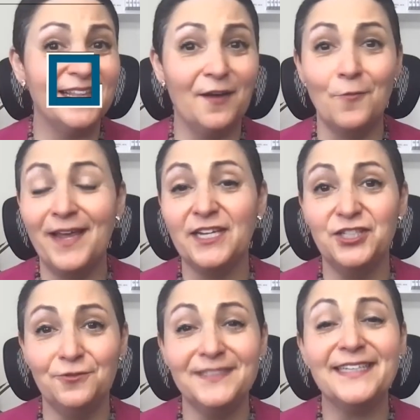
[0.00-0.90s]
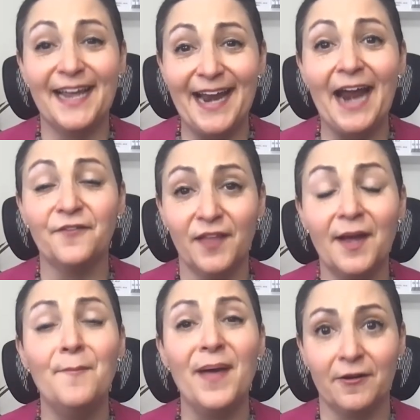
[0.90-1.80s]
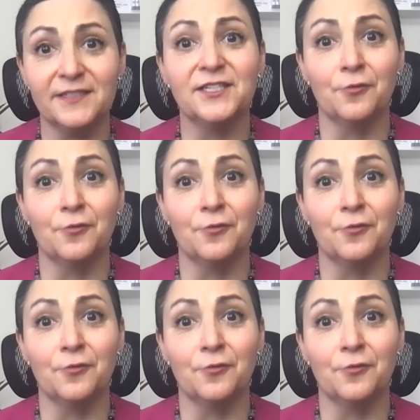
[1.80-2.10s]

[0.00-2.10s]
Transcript: thing we can do is to get out of the comparison